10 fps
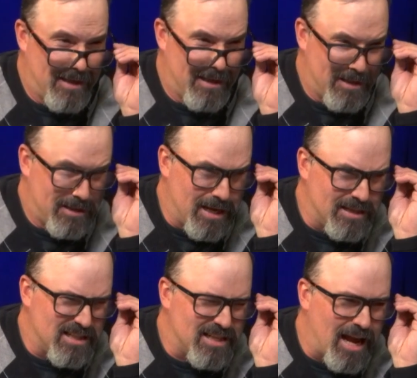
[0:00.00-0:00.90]
I think
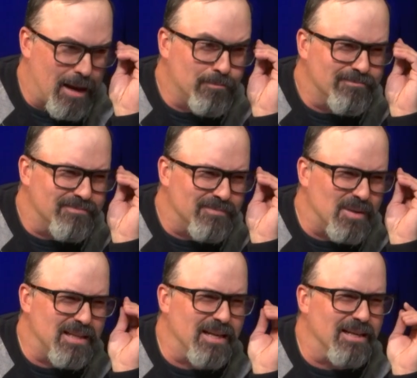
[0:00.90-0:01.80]
that's Tom.
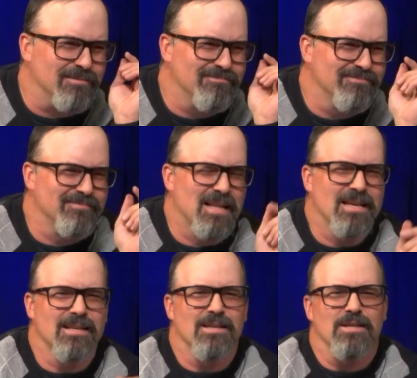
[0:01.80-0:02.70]
Okay.
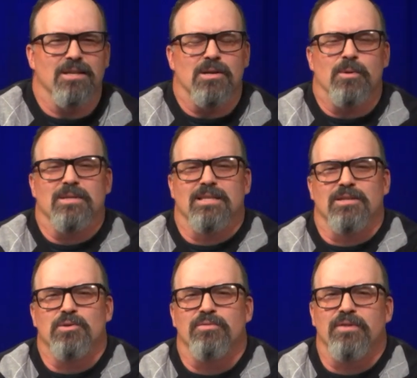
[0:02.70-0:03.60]
You always get
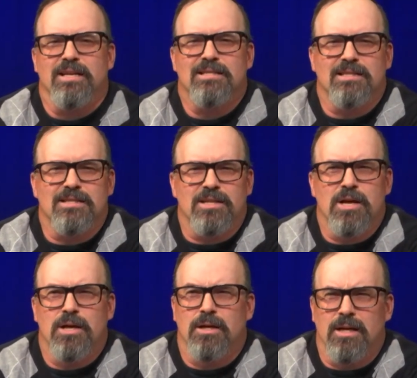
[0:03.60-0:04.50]
new faces. And
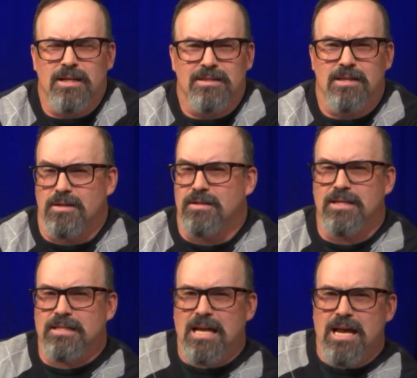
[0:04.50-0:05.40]
is
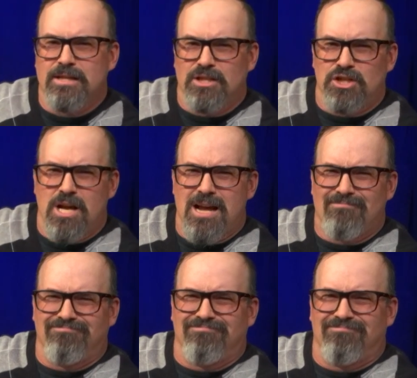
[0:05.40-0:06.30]
this guy in the
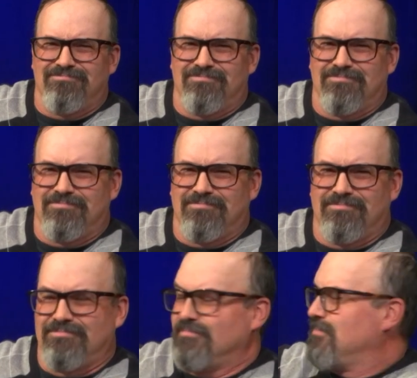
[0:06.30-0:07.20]
shot?
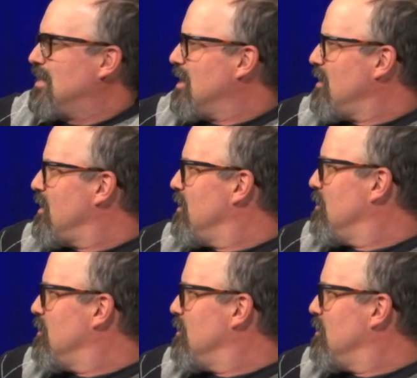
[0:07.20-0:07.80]
Okay.